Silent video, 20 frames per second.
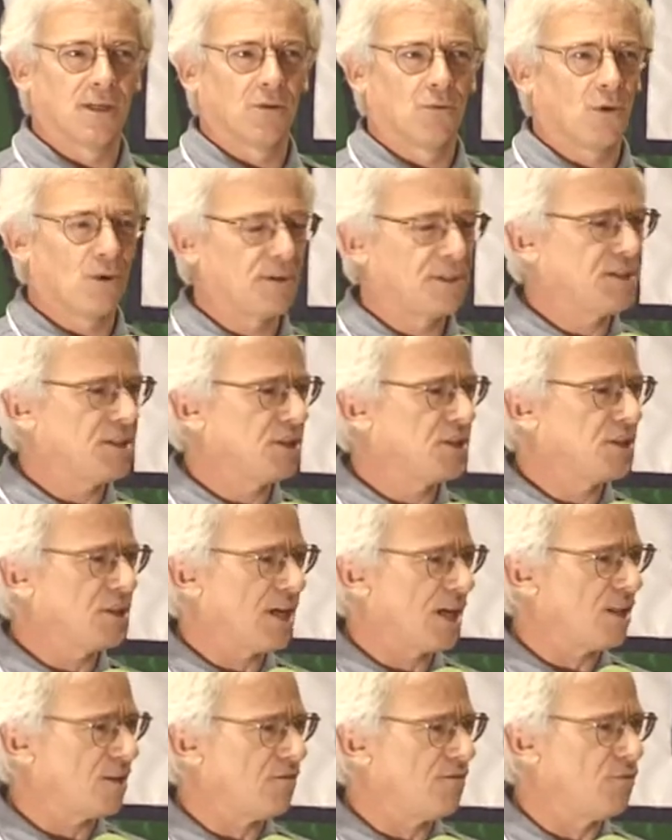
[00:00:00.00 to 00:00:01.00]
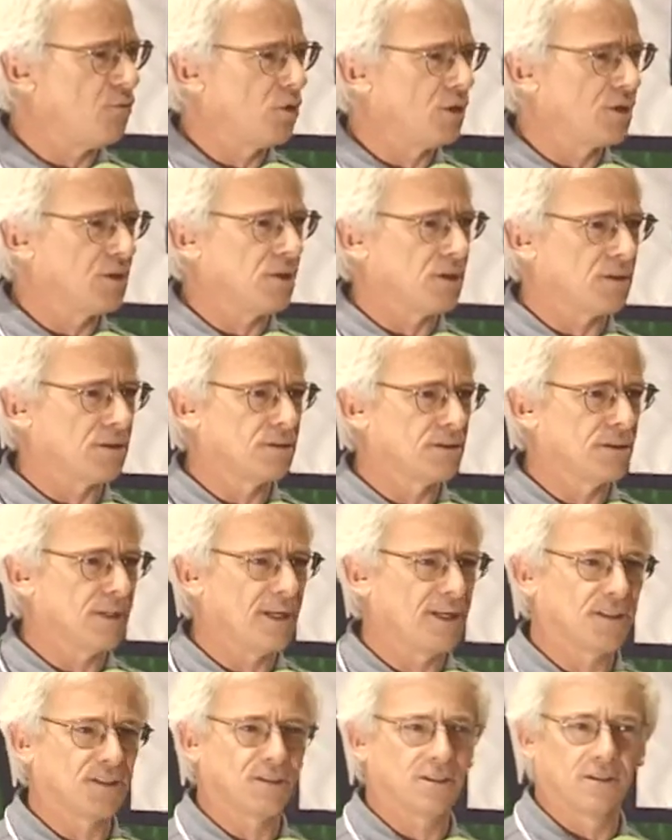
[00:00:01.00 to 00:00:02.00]
what we did in California
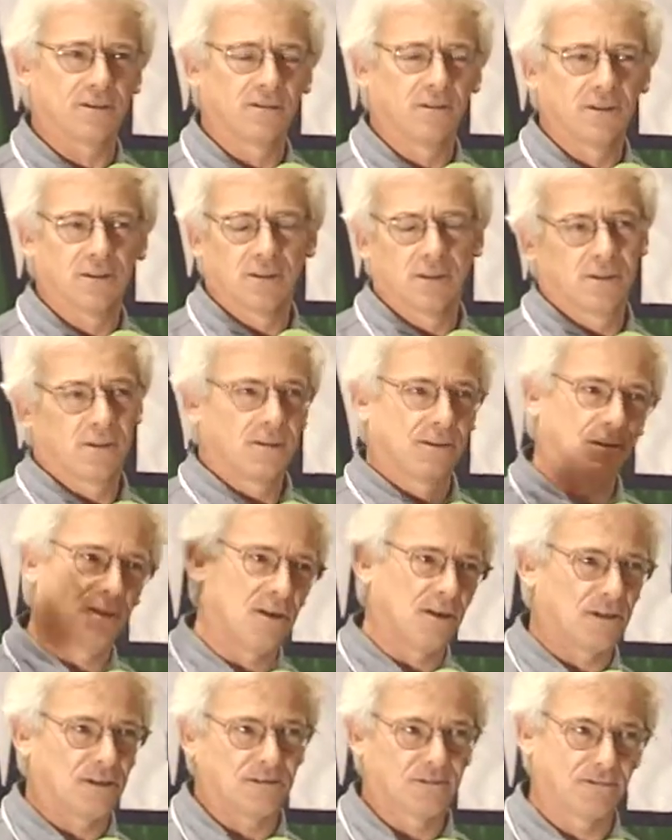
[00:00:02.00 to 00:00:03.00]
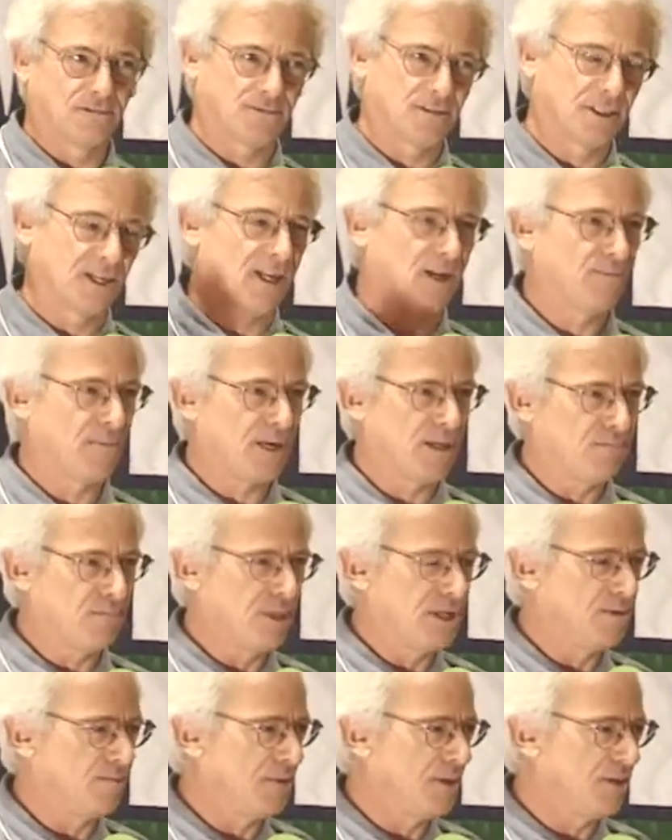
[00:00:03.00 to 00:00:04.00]
has, you know, kind of made
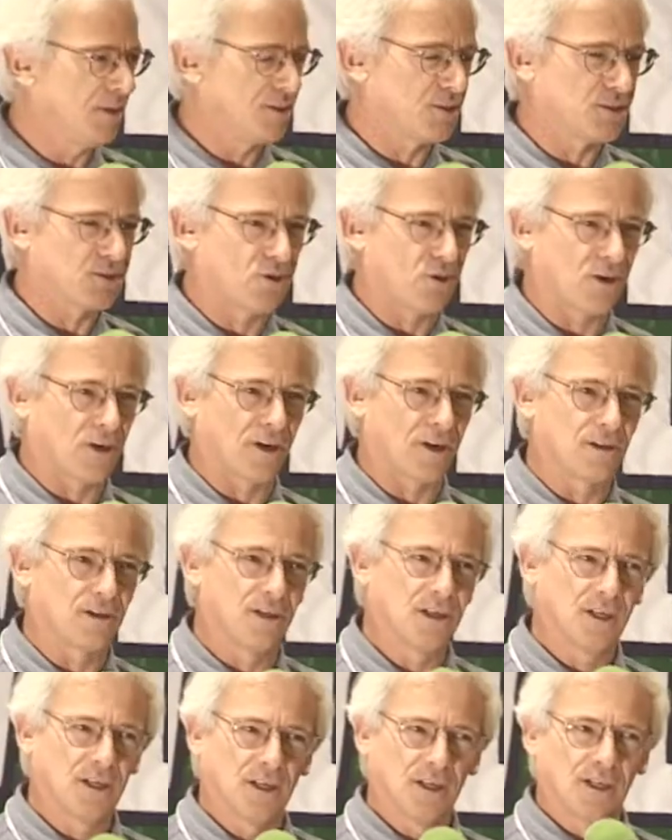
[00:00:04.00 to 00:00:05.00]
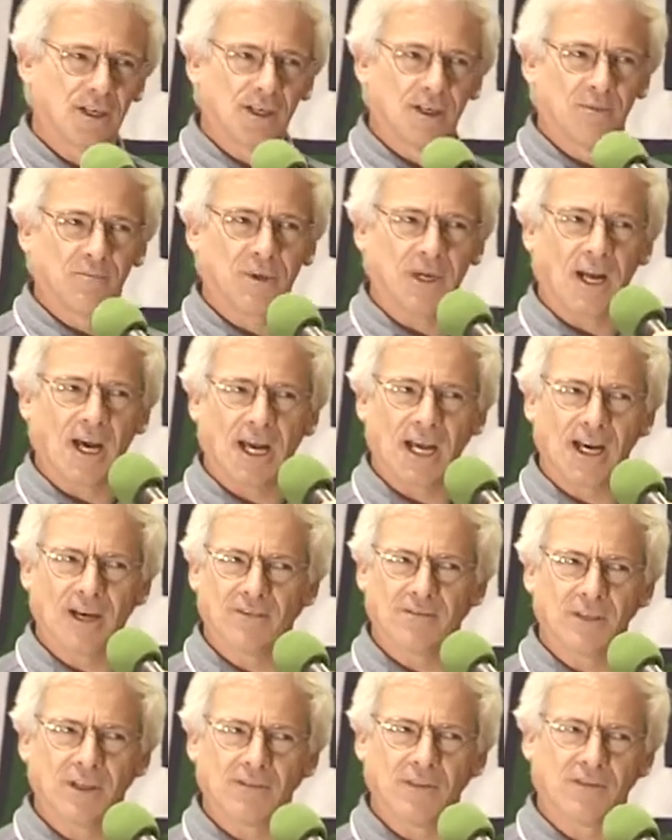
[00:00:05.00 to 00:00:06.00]
me a media star. But I
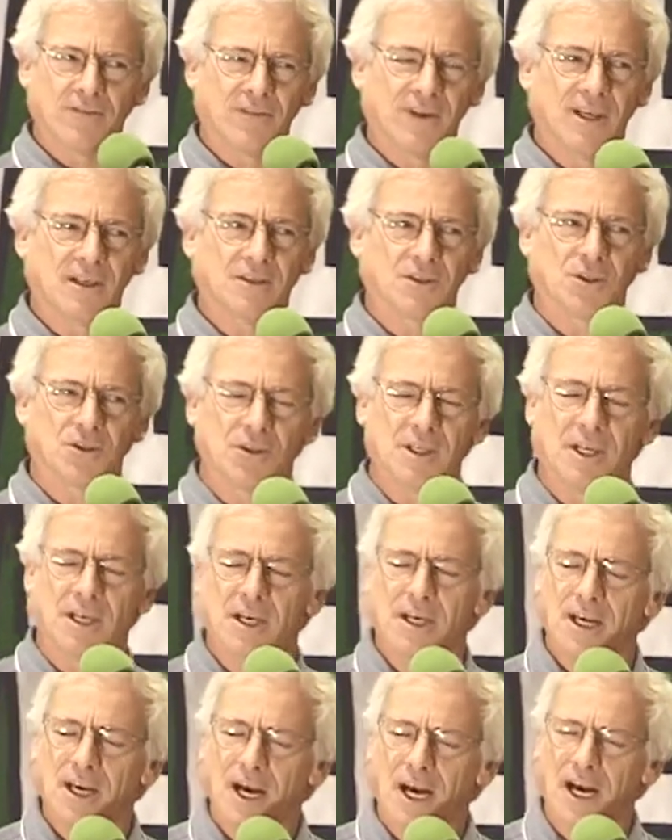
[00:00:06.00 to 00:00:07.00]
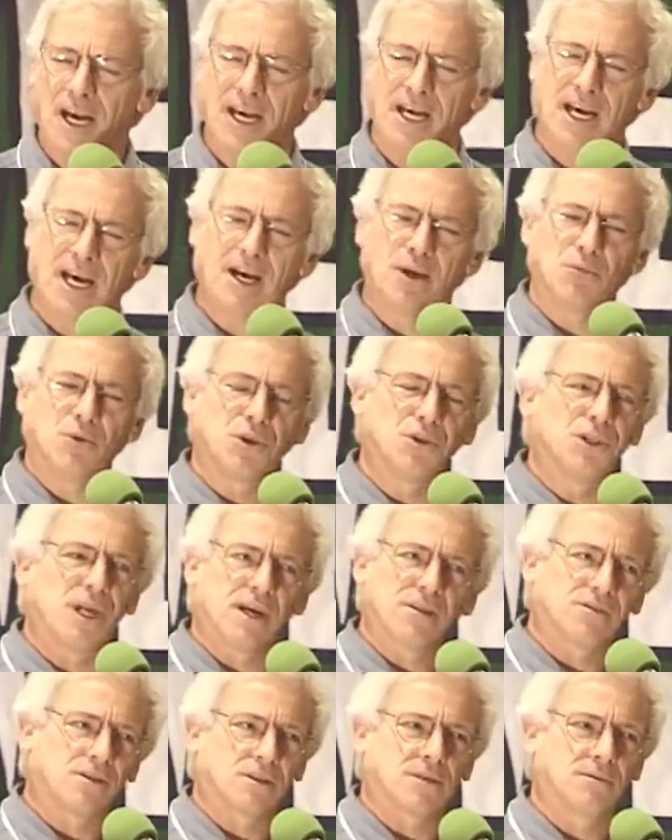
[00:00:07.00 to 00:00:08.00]
have never failed you. I will
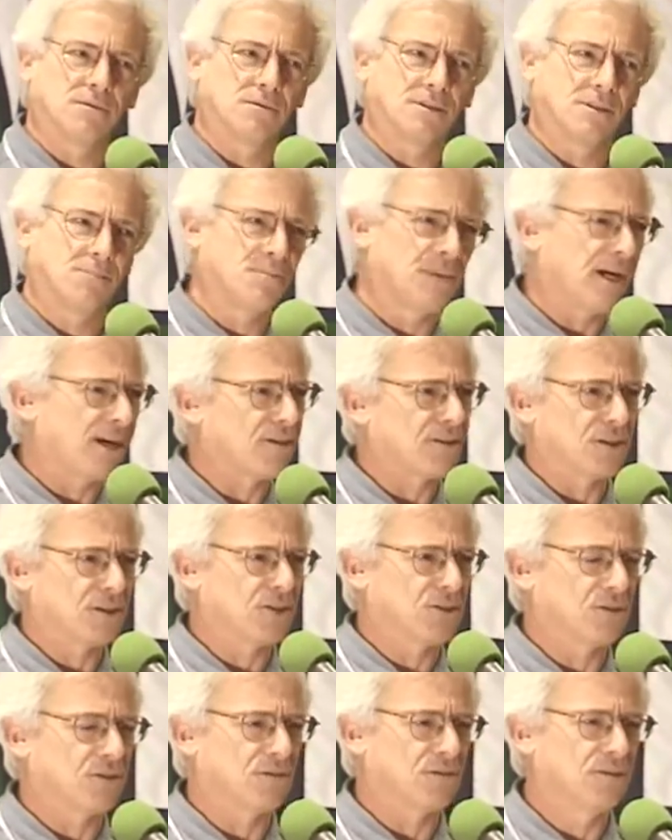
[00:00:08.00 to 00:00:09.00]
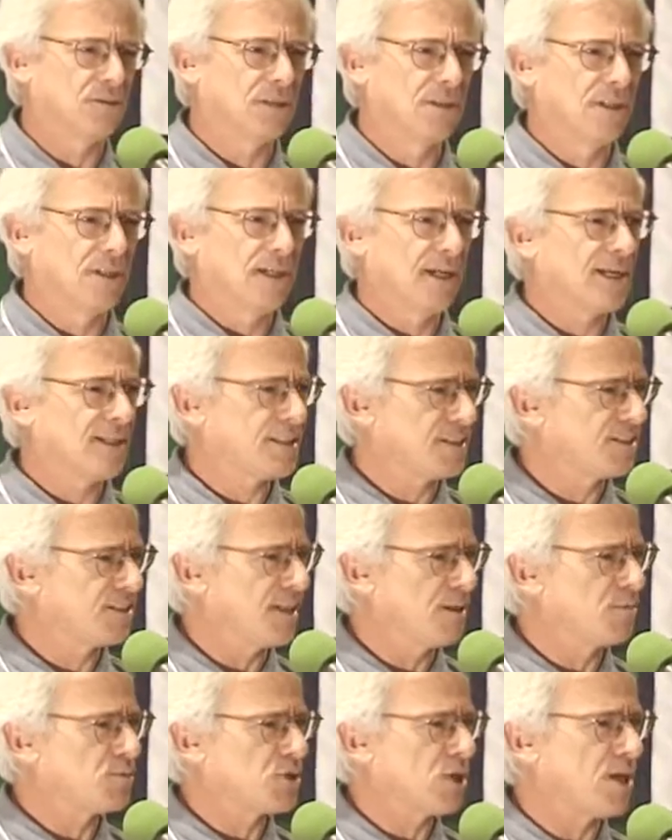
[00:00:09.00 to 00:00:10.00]
never embarrass you. At the
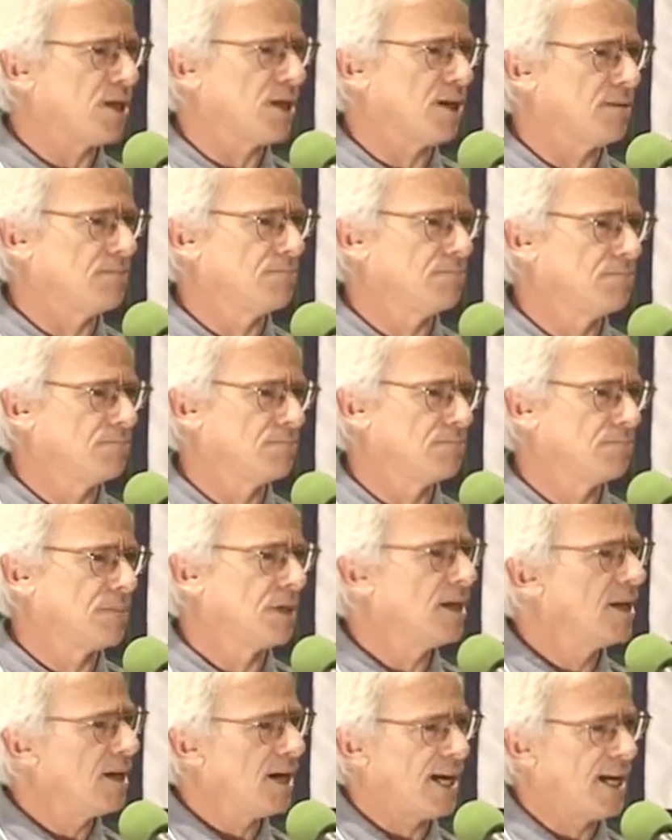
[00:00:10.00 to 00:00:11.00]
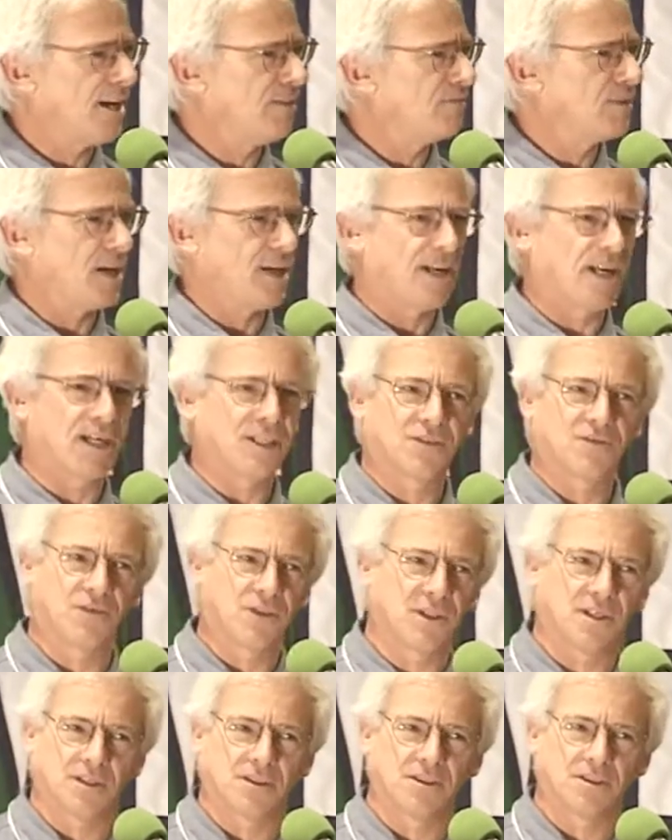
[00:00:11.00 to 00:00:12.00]
same time, I have not asked for
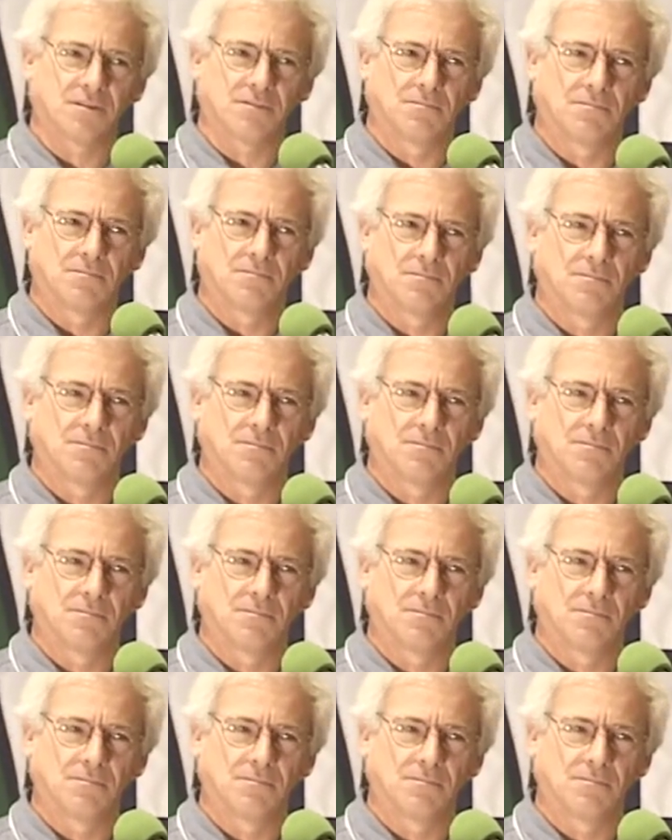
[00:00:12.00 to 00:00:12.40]
this,